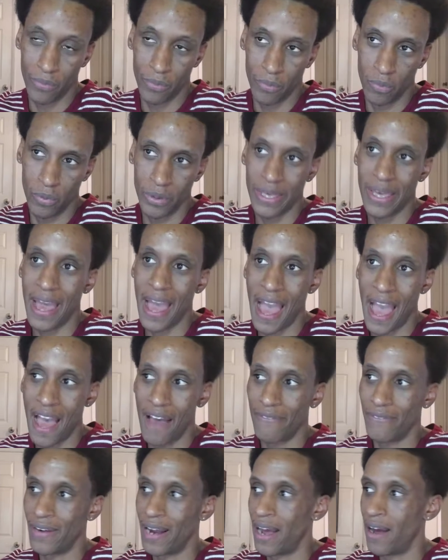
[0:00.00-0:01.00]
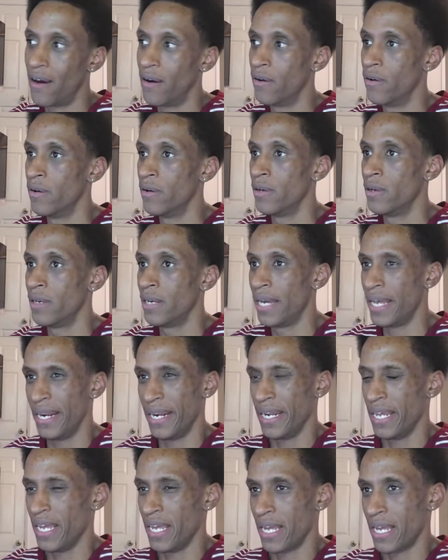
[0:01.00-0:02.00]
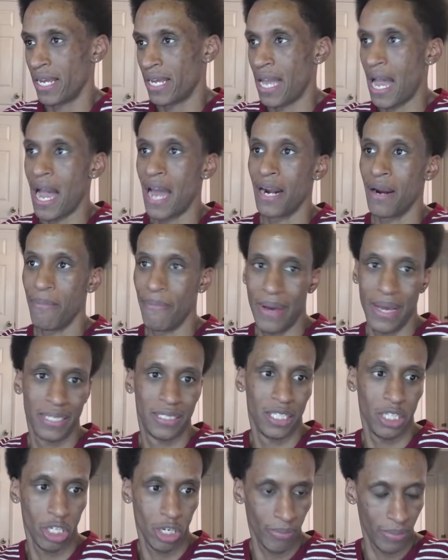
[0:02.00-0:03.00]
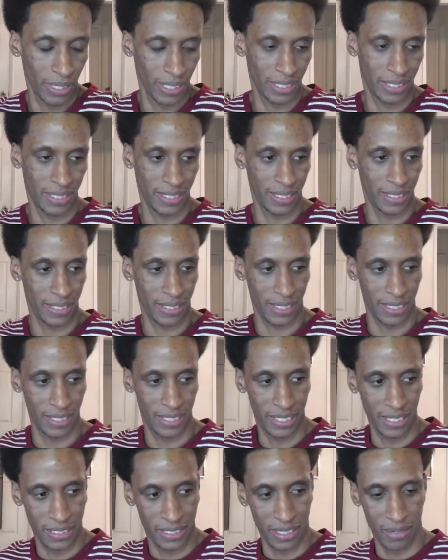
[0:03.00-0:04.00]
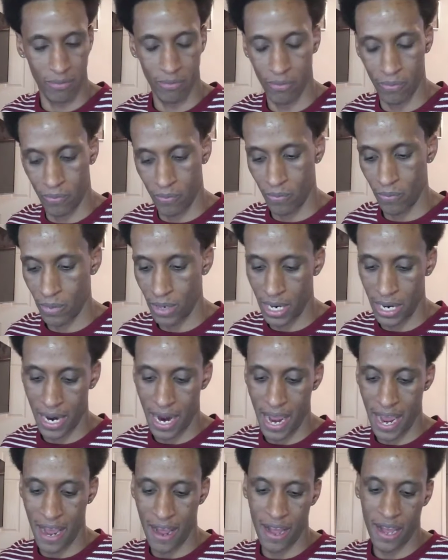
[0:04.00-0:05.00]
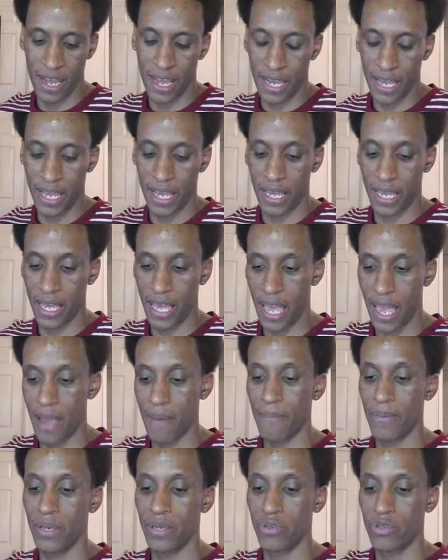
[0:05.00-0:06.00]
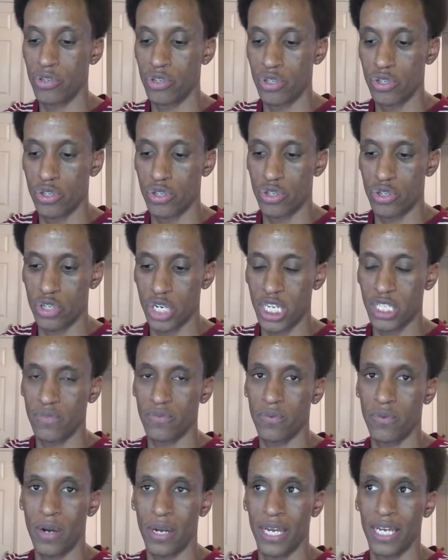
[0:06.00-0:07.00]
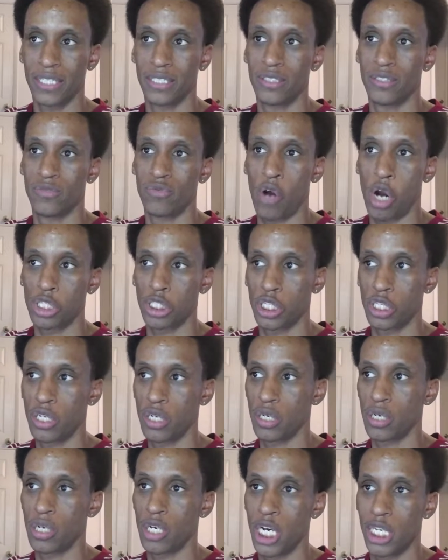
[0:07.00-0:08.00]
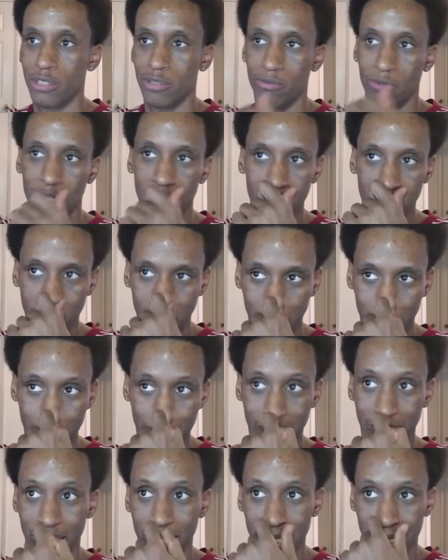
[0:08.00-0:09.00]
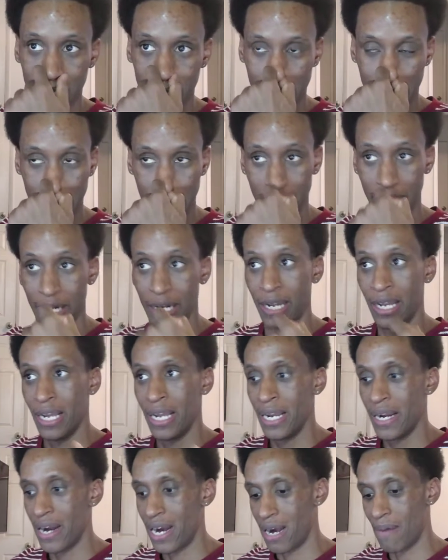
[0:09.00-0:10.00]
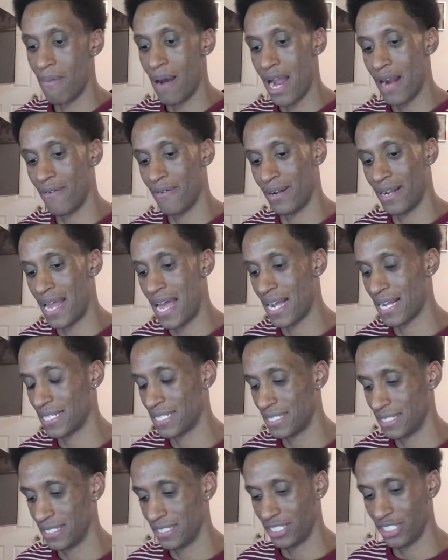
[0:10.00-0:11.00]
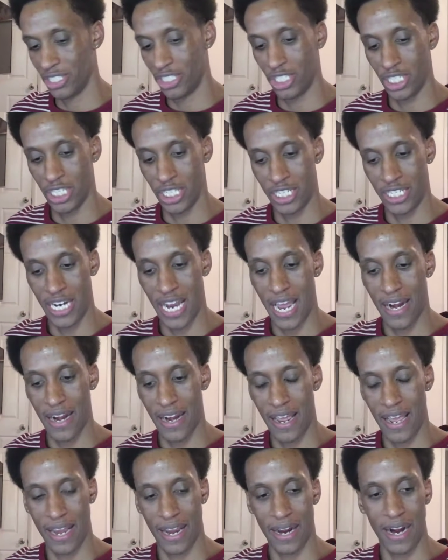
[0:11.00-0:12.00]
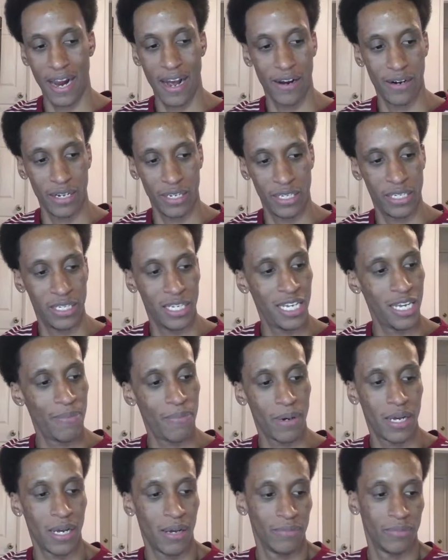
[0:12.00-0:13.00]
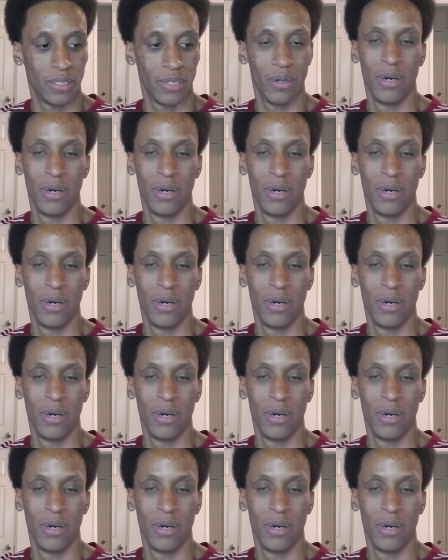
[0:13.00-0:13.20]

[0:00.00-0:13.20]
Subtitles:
we have now, and it kind of makes a little bit of sense. And it's just it can be stressful, I guess, as far as the cooking goes. When one's family gets there and everybody relaxes and just chit chatting and hanging out, it becomes